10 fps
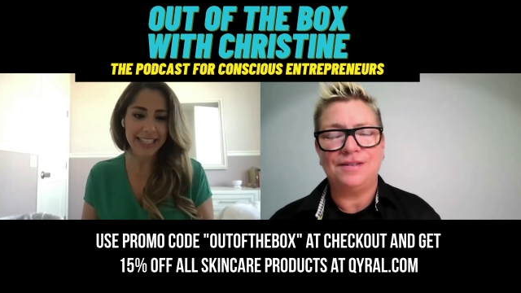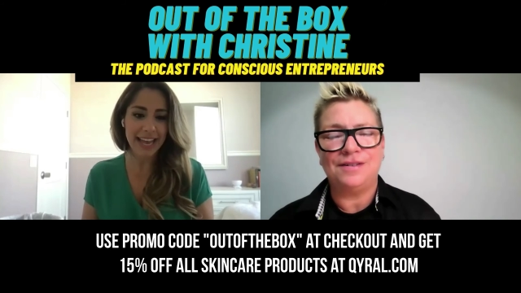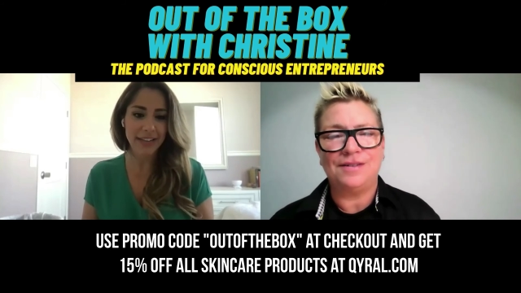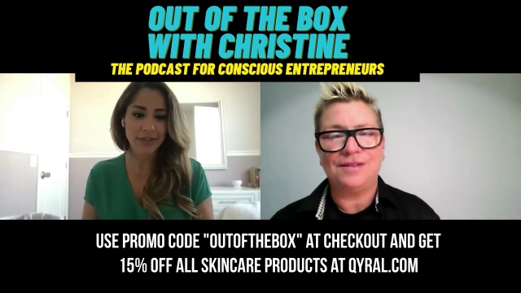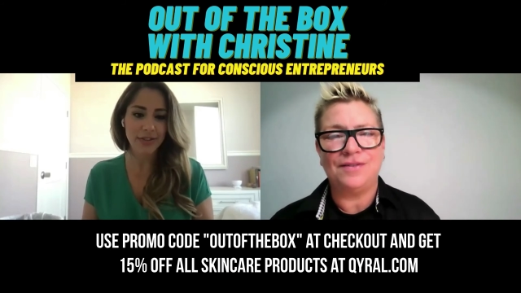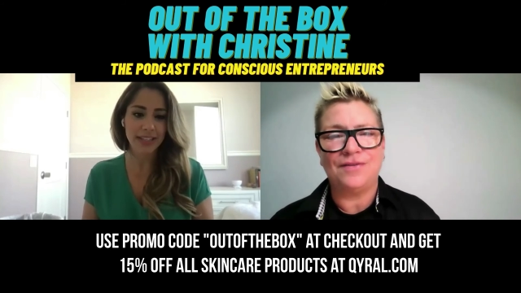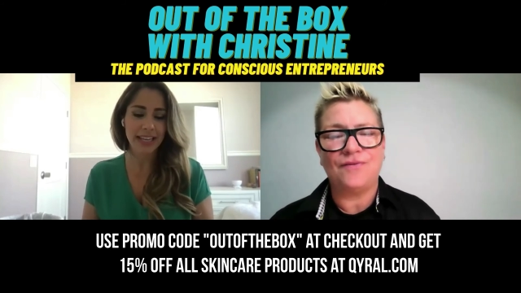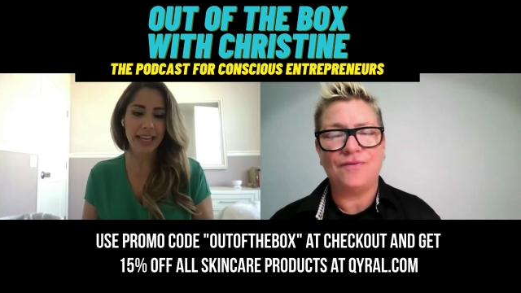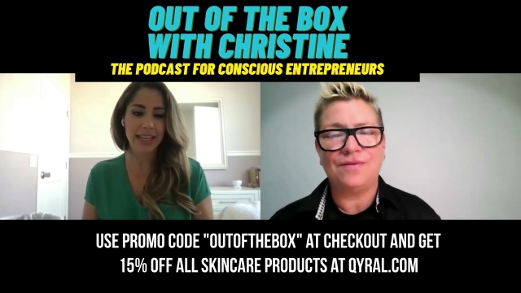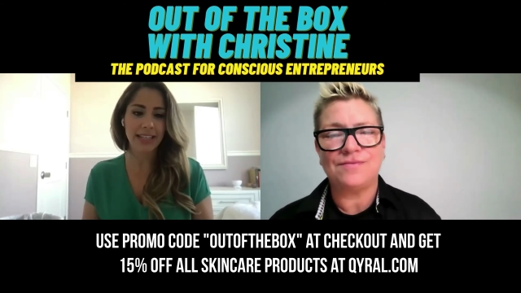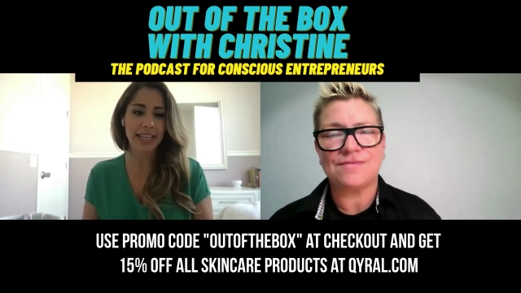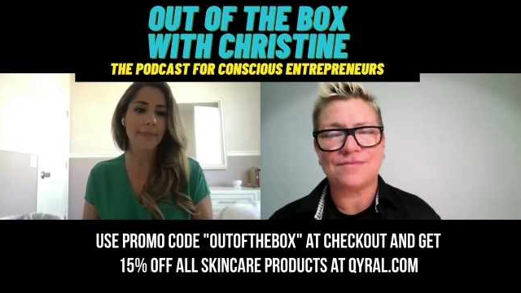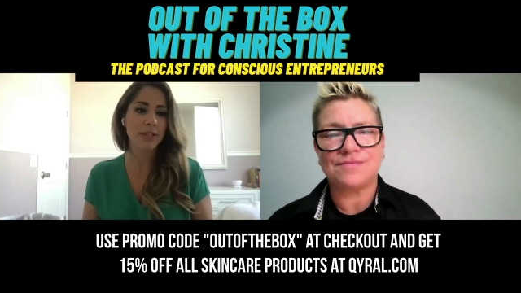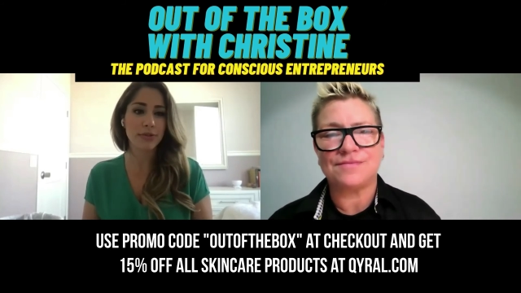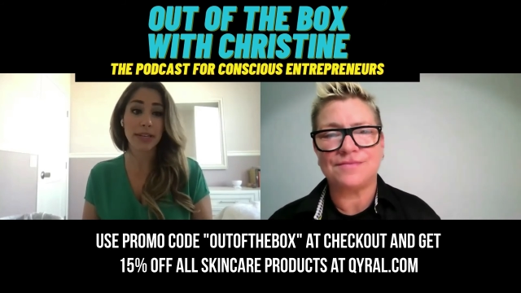Speaker 1: is actually in
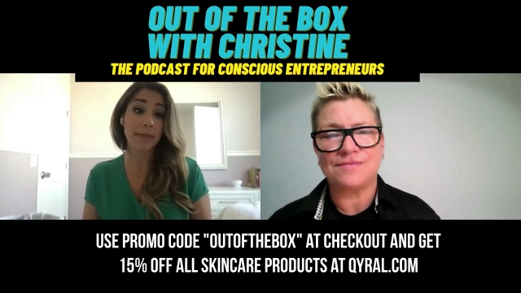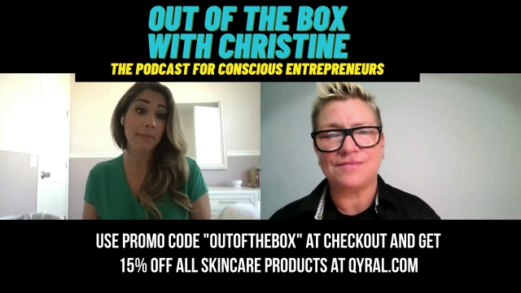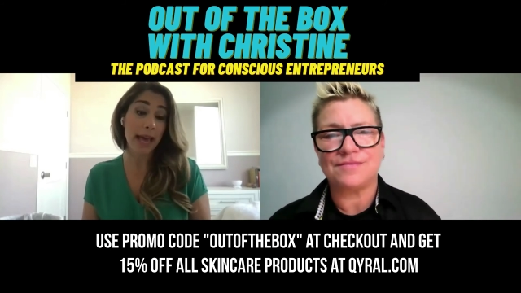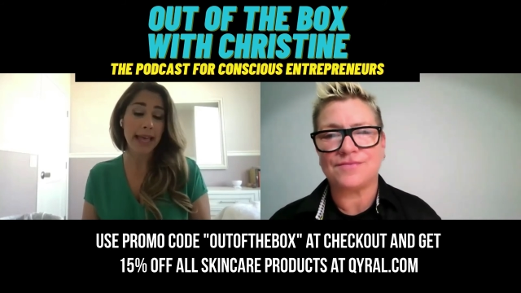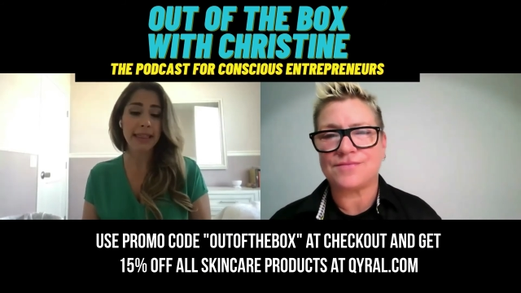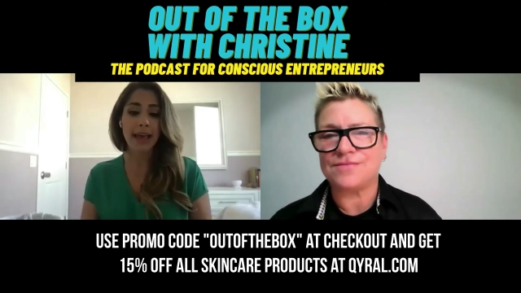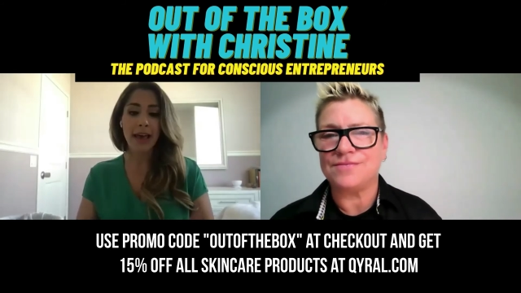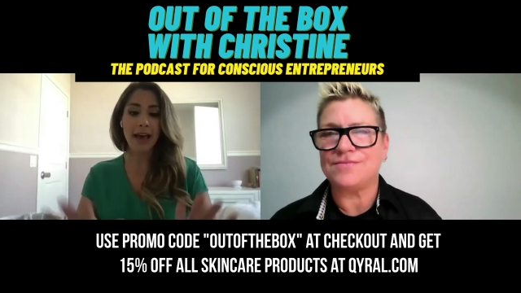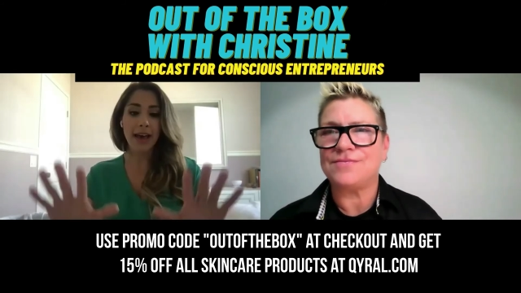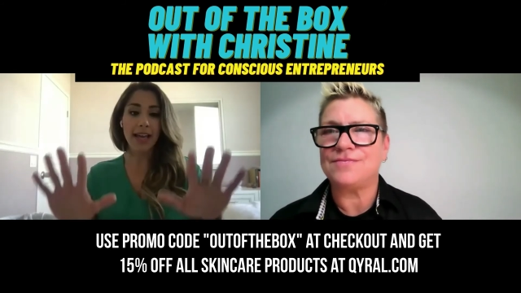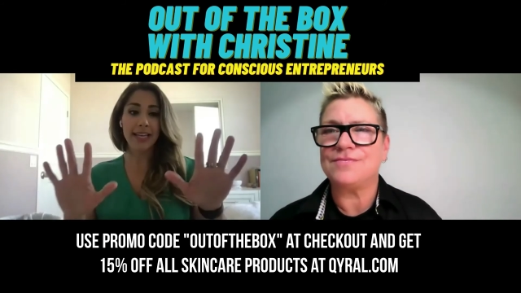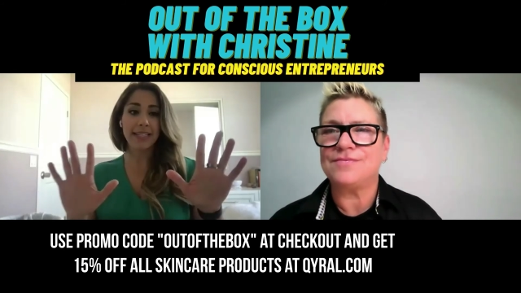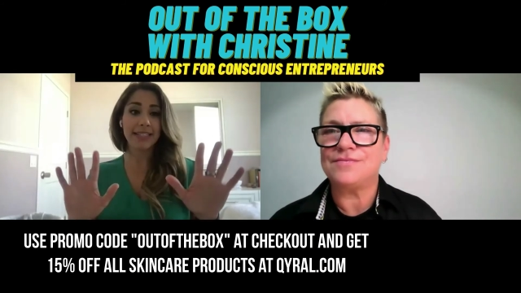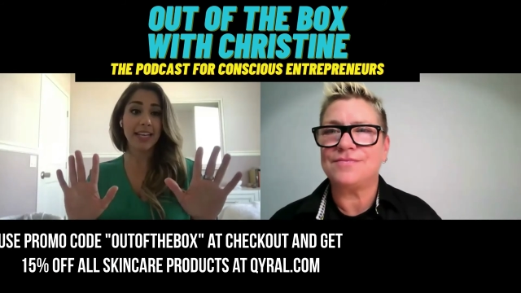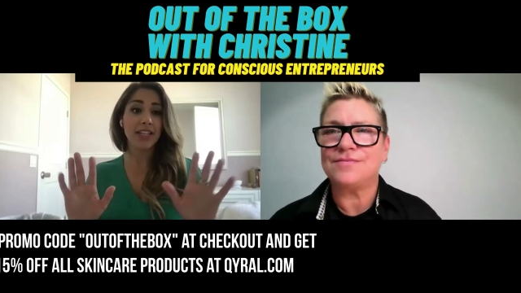chemistry and math.
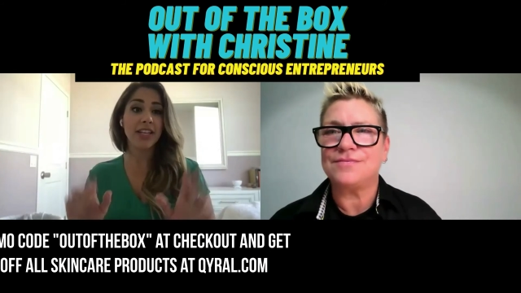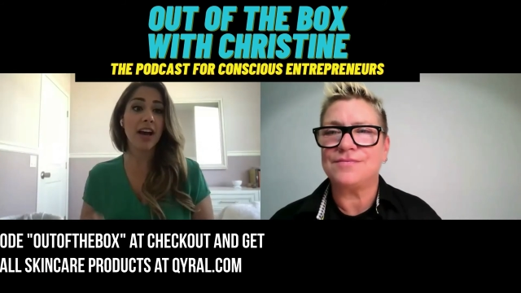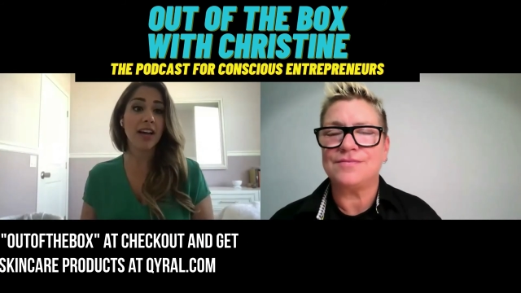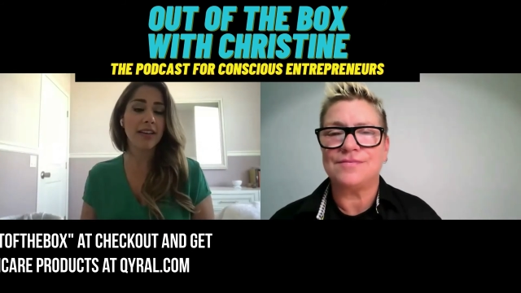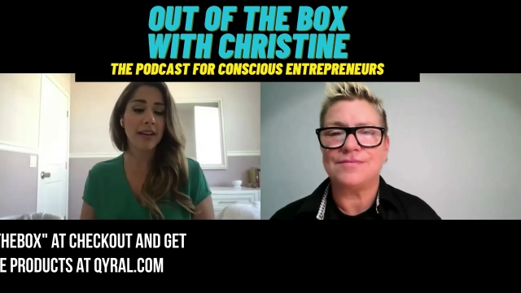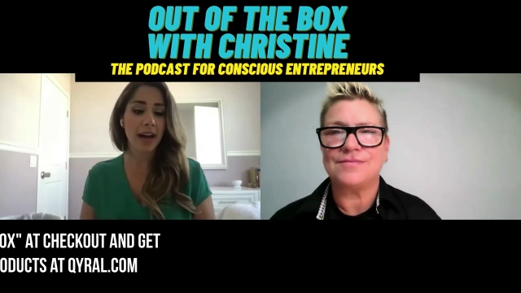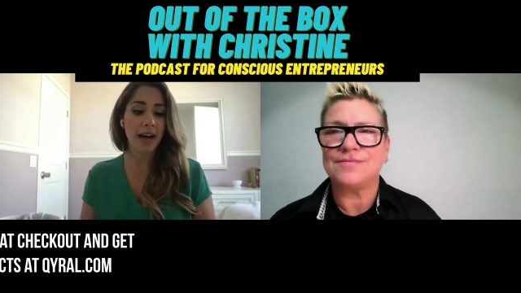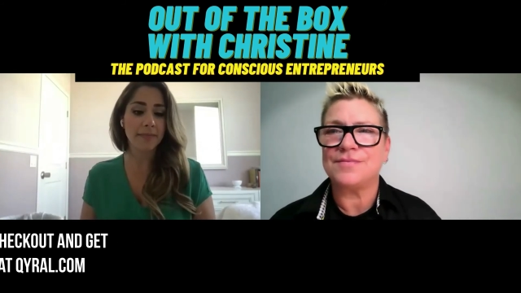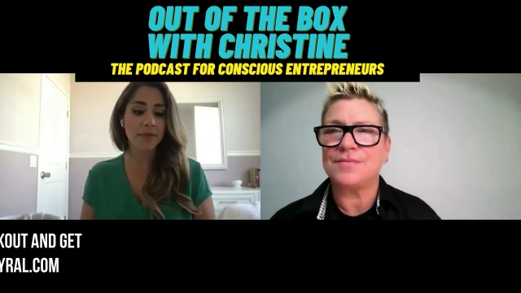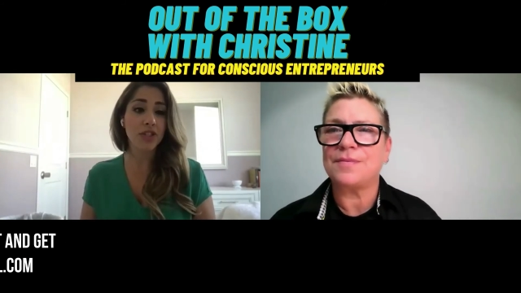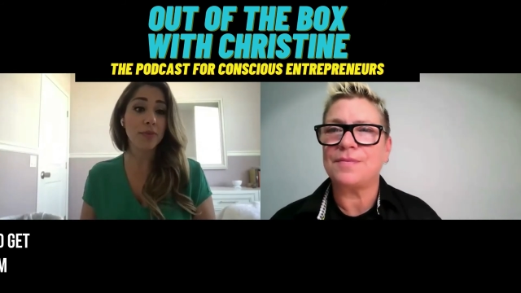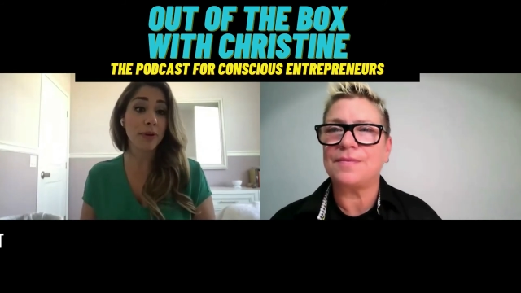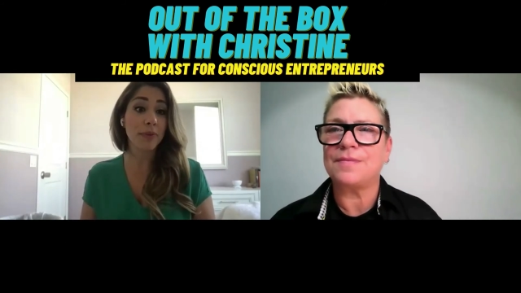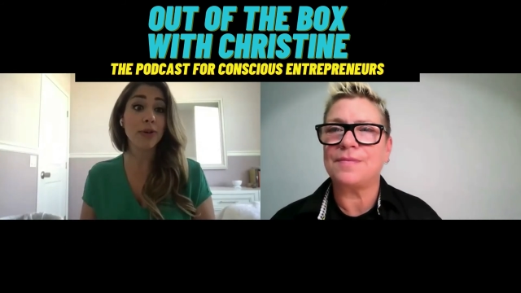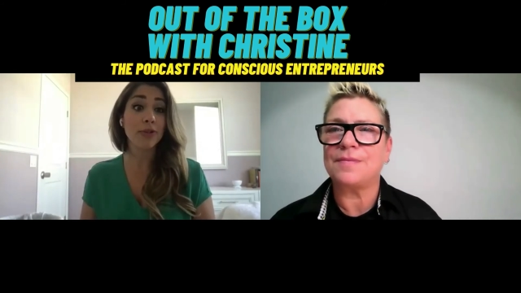It's a
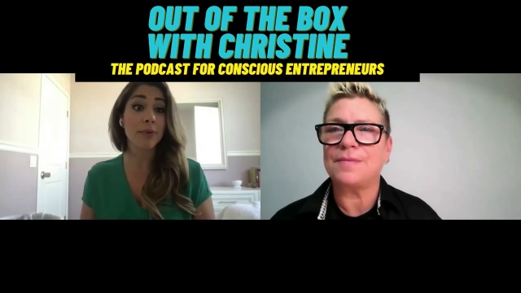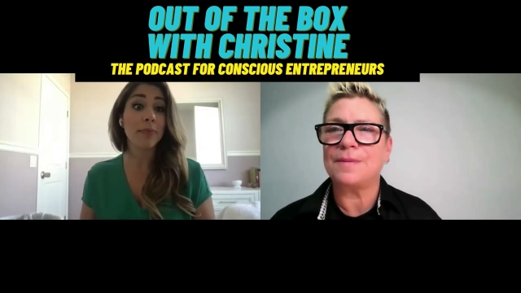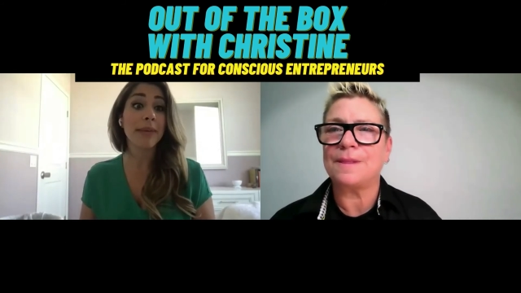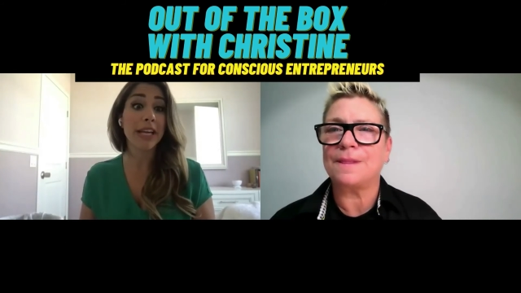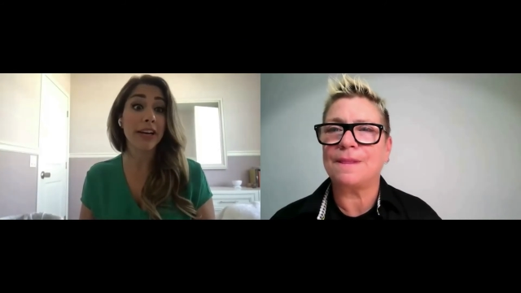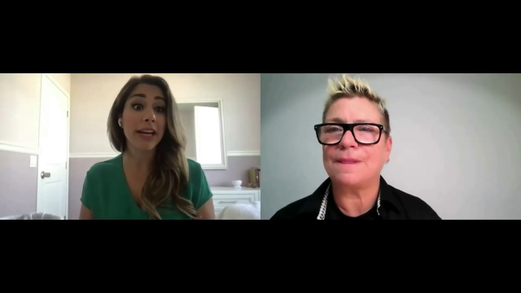non-superimposable mirror